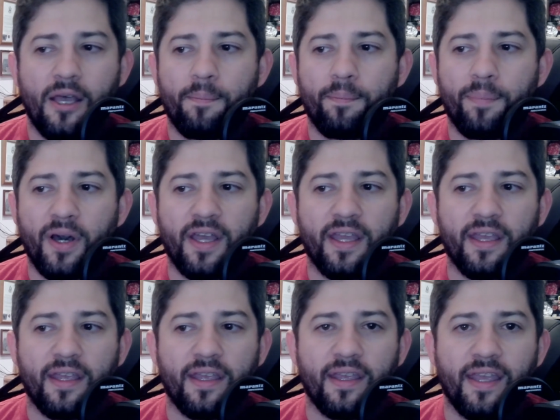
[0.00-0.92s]

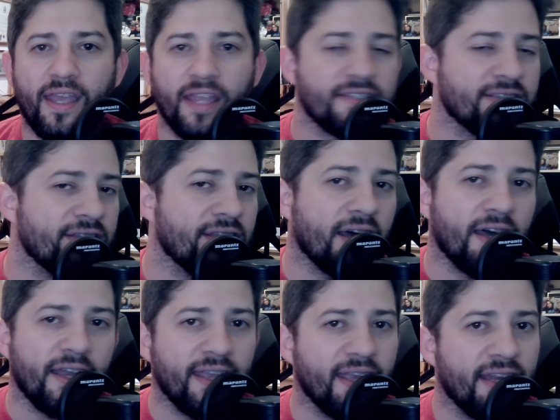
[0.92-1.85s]
but it's
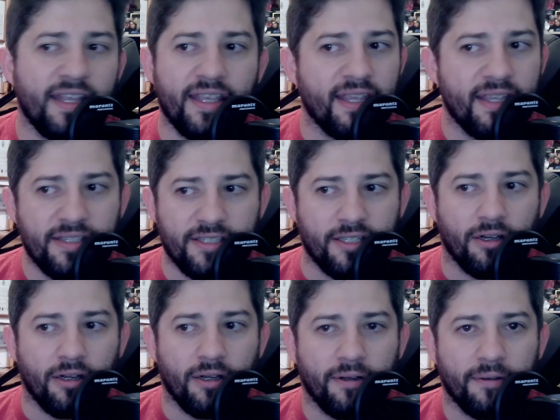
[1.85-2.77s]
not any
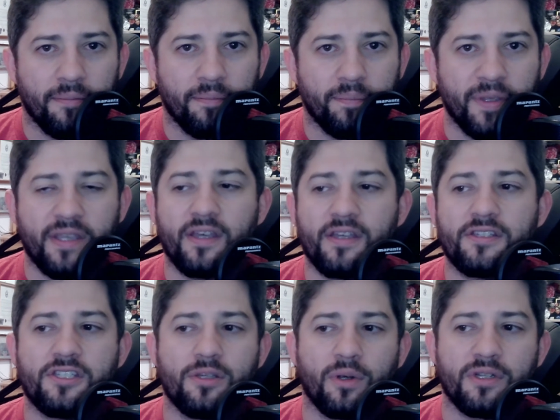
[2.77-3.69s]
easier,
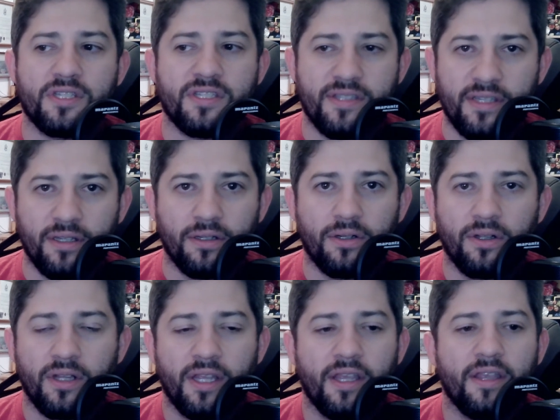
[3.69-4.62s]
because you are still
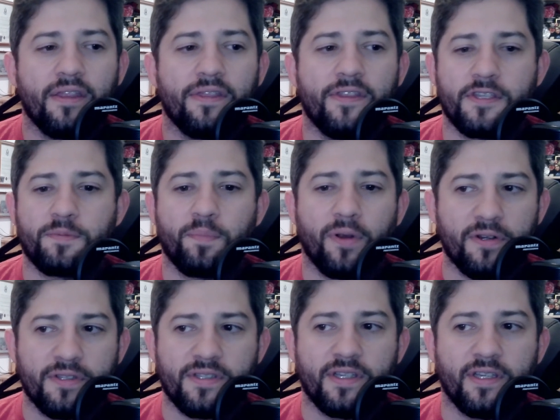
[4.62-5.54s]
this
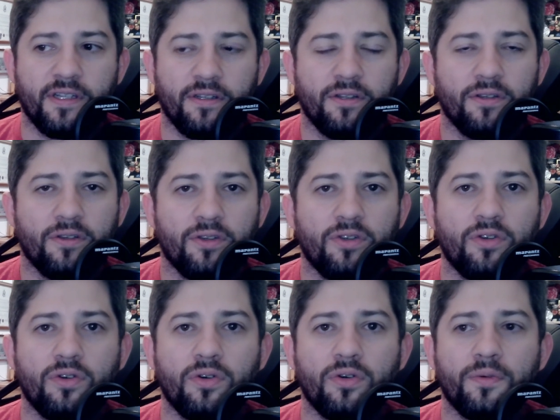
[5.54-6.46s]
person
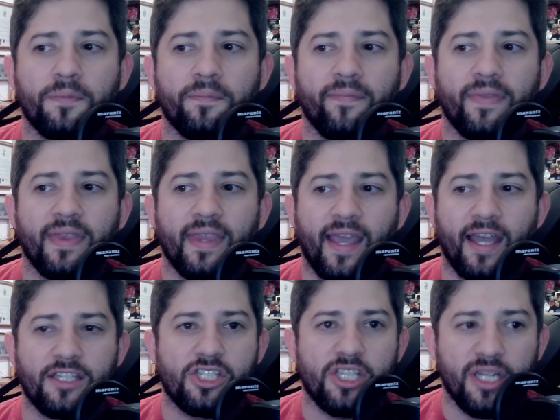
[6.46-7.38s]
who
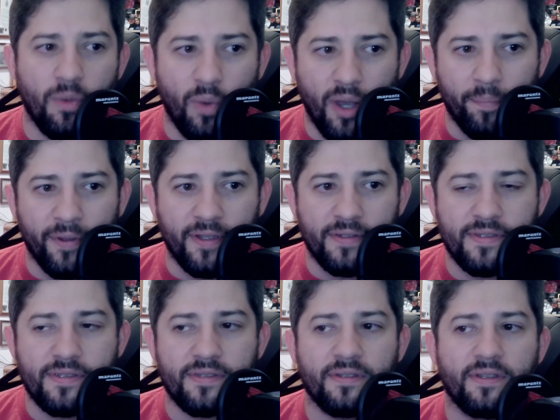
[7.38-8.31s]
has shitty
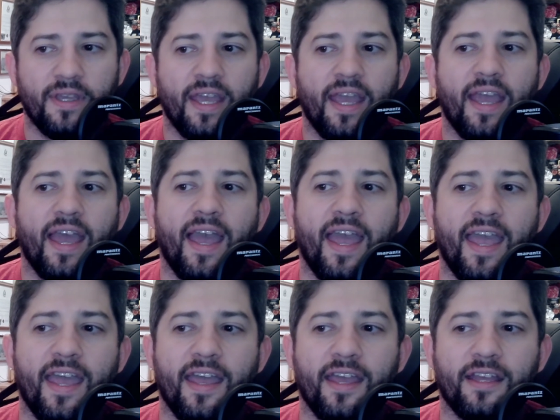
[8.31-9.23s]
weapons
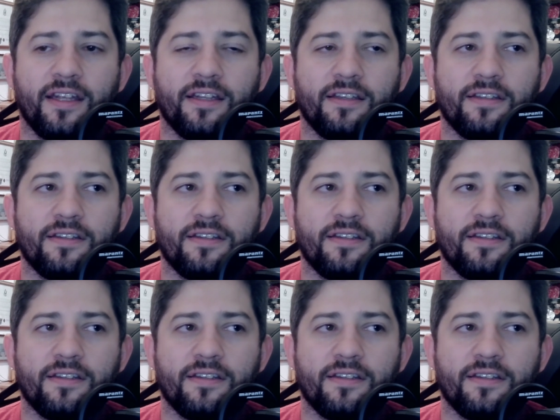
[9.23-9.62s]
and